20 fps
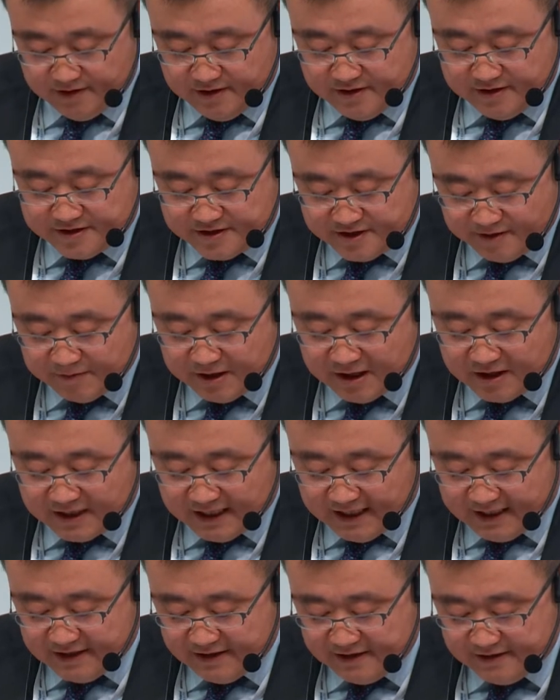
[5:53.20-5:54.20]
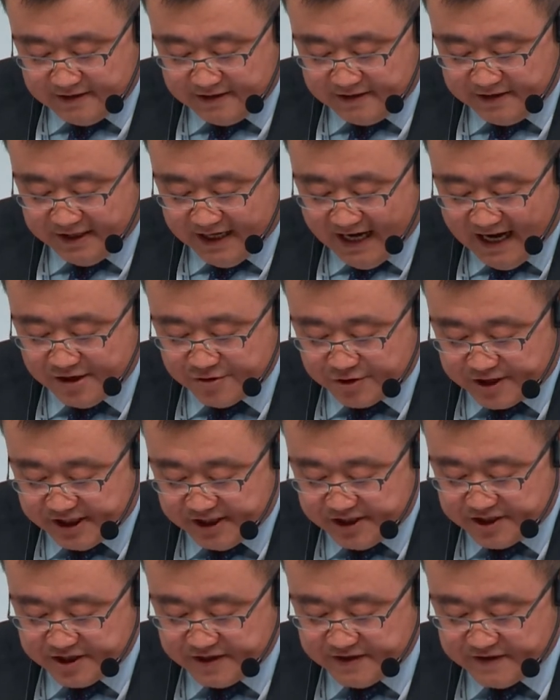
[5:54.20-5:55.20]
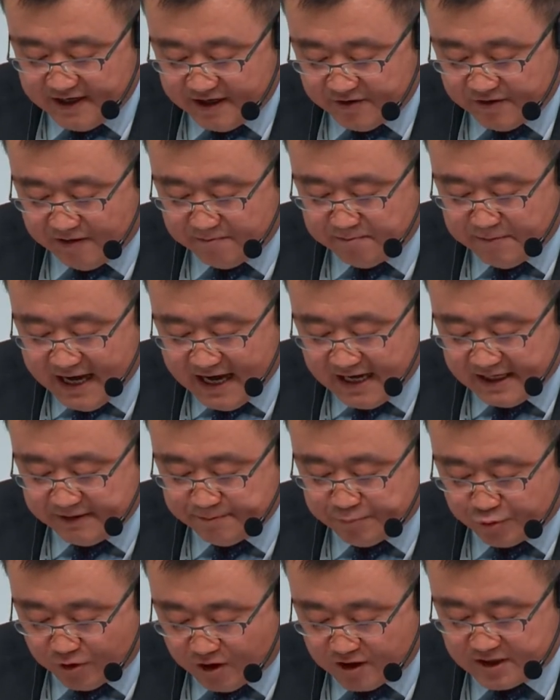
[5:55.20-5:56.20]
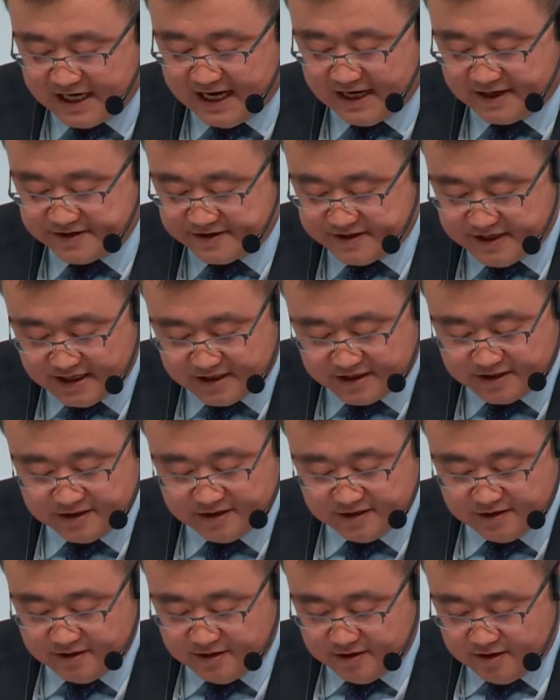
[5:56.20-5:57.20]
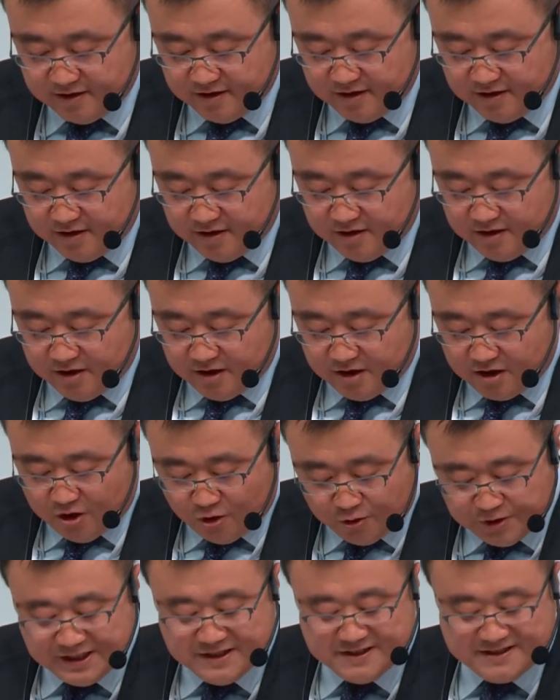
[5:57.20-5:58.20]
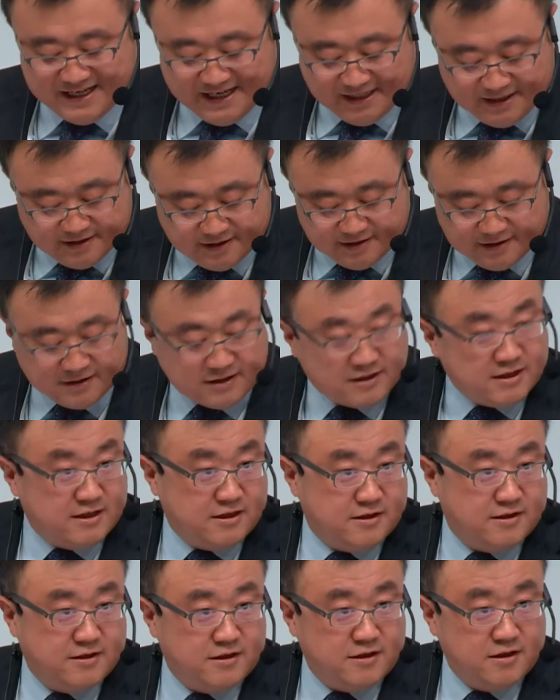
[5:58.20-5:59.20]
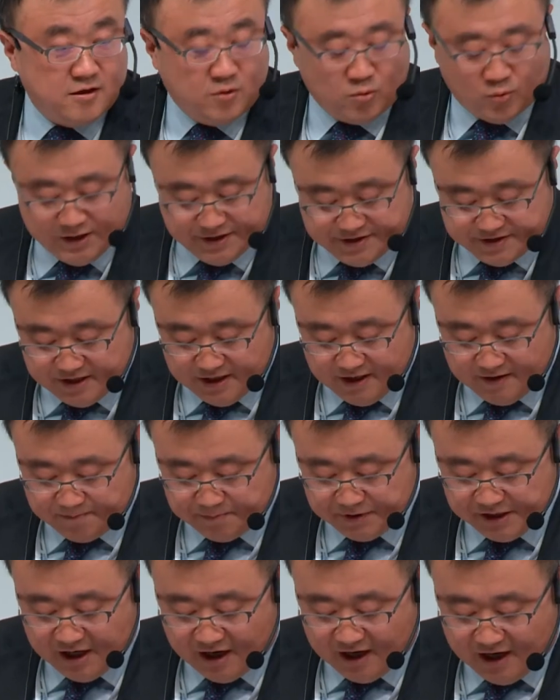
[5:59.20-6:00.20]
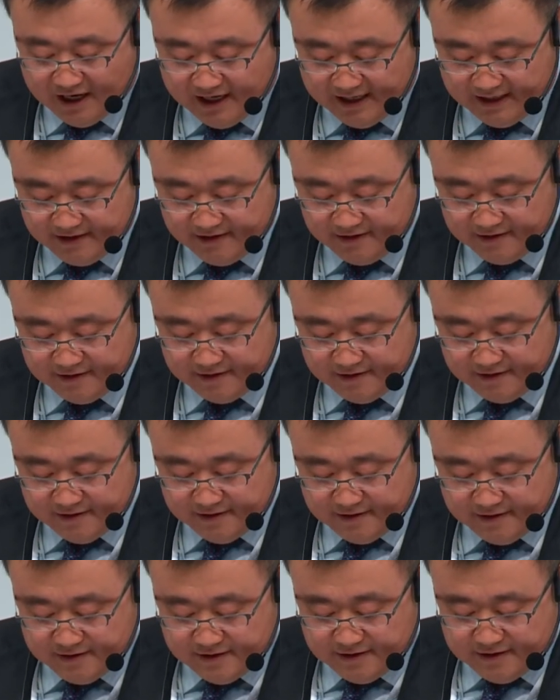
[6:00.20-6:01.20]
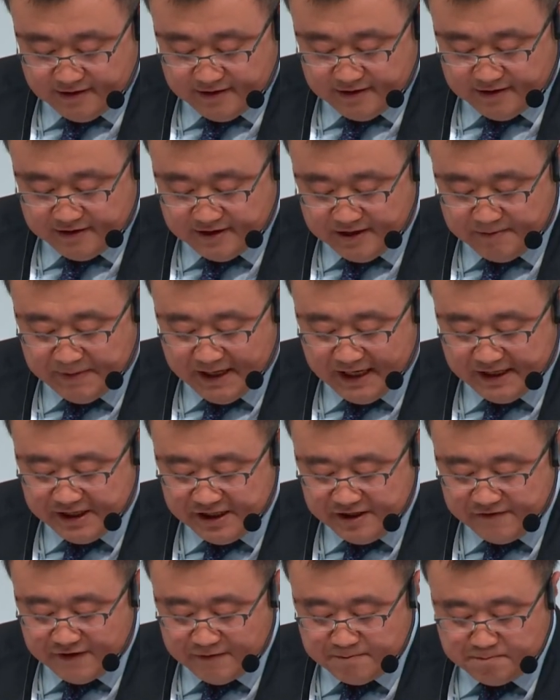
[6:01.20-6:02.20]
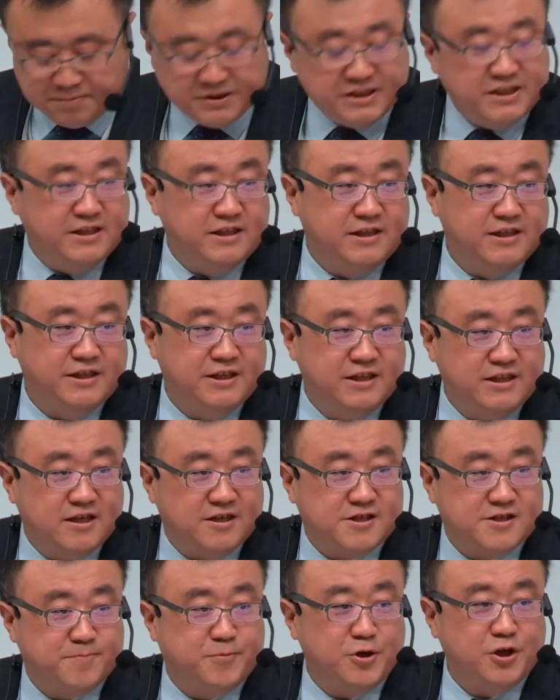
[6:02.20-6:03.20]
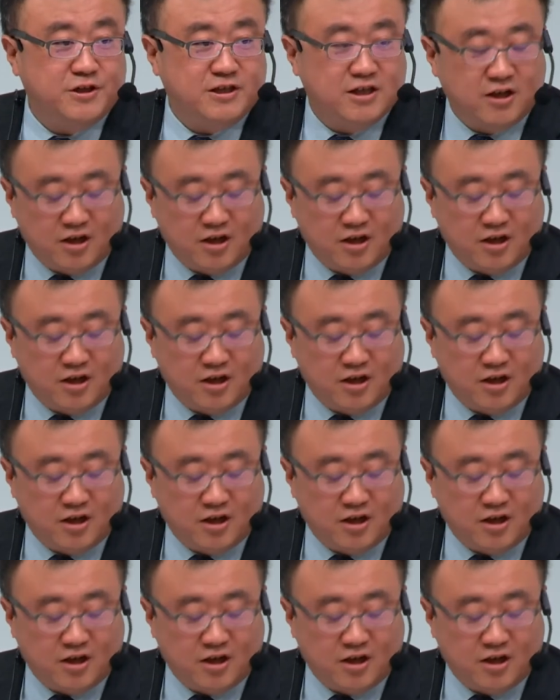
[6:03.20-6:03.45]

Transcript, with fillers: Similarly, in education, there are many projects that coincide with BRI. They may even be in the spirit